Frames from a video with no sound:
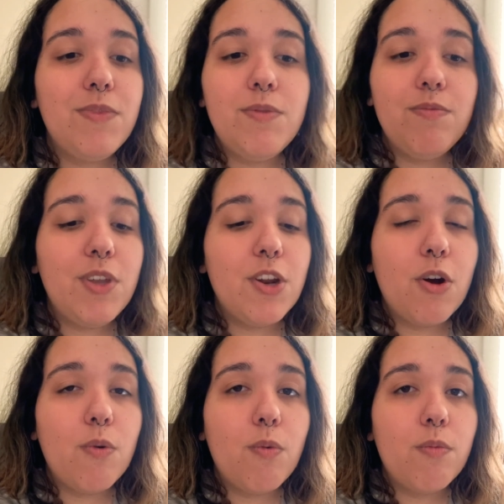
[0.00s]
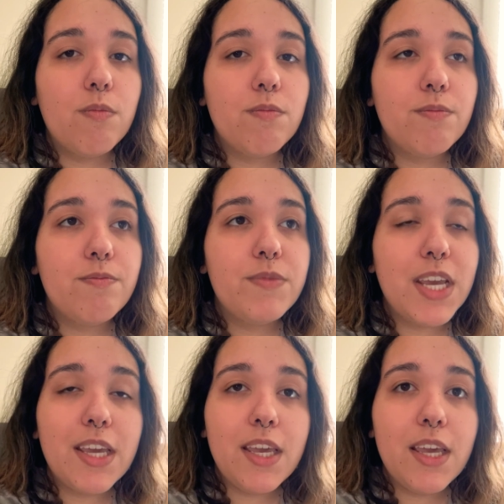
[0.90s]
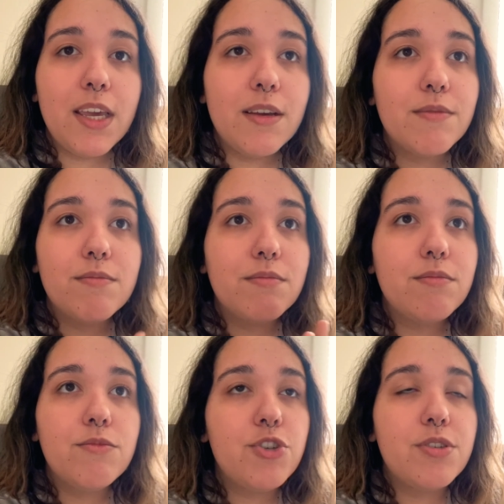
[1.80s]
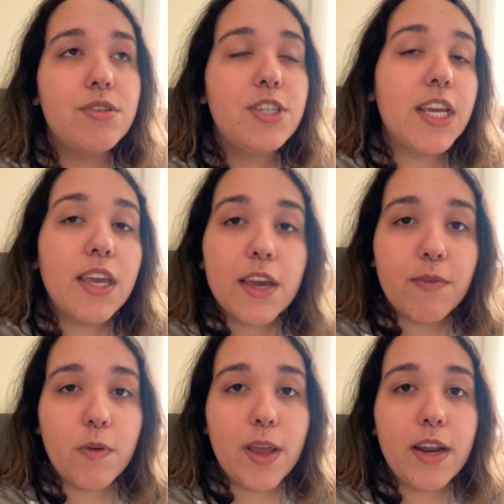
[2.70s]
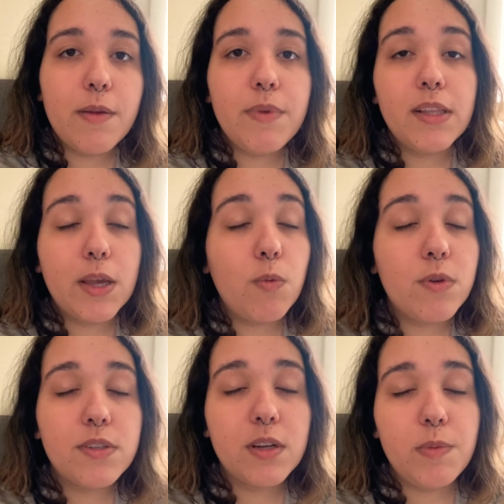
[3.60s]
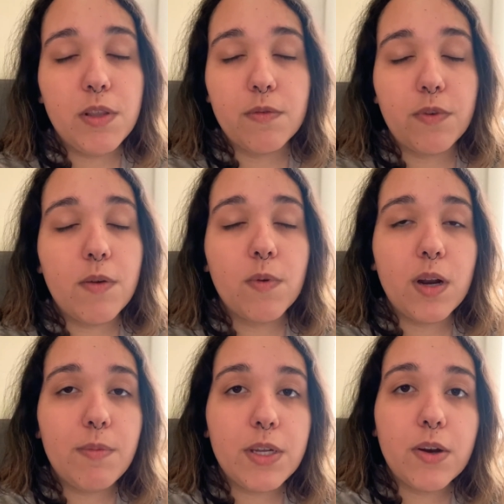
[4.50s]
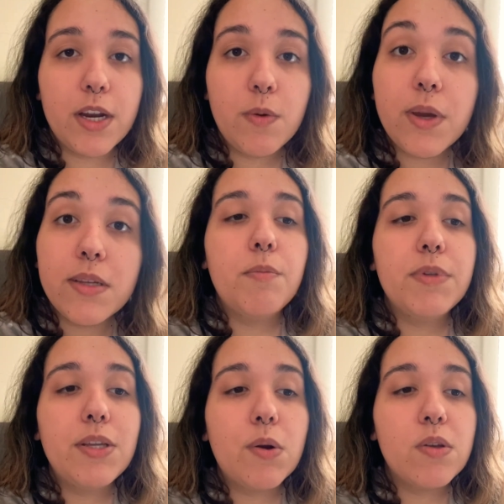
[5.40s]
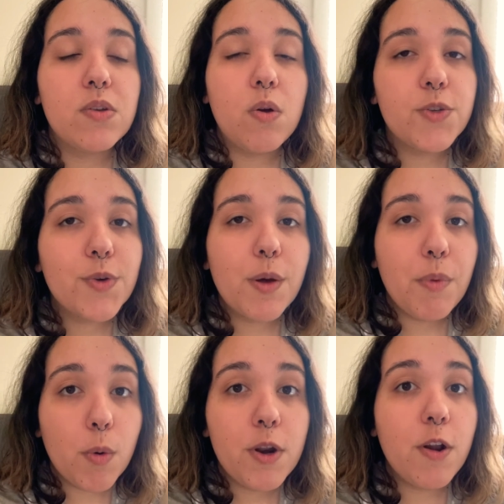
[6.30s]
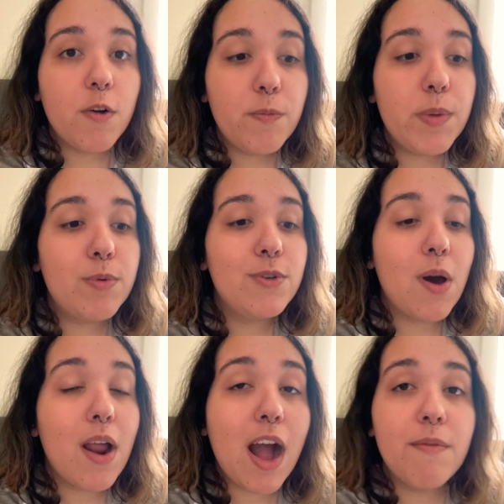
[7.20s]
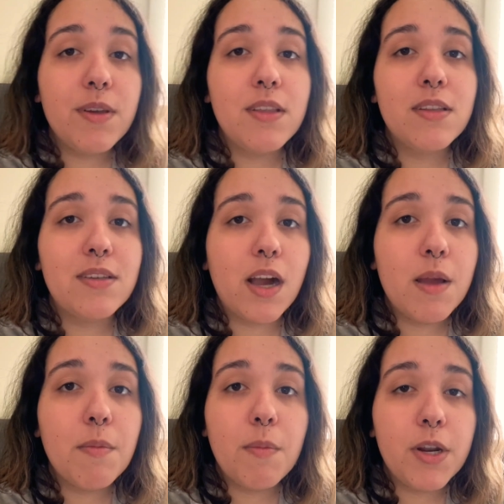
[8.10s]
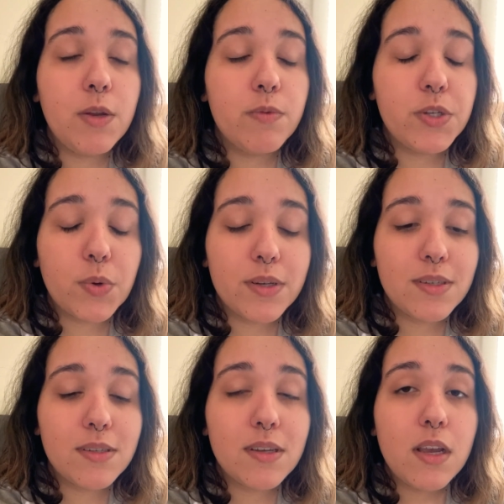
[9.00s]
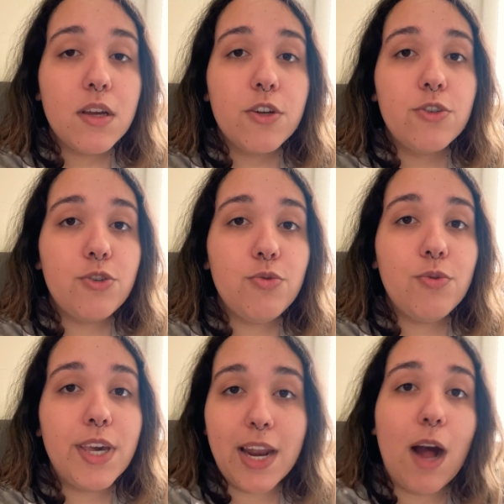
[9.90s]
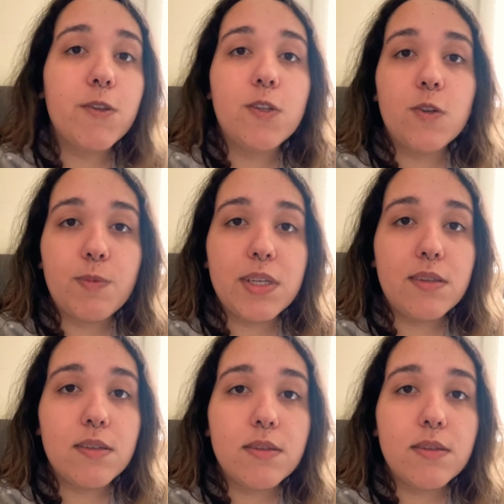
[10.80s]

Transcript: you know, taking it for granted and being like, well, it's going to be there forever and I'm here anyways. There is also a component of people not having the time, money, resources to get out to those places.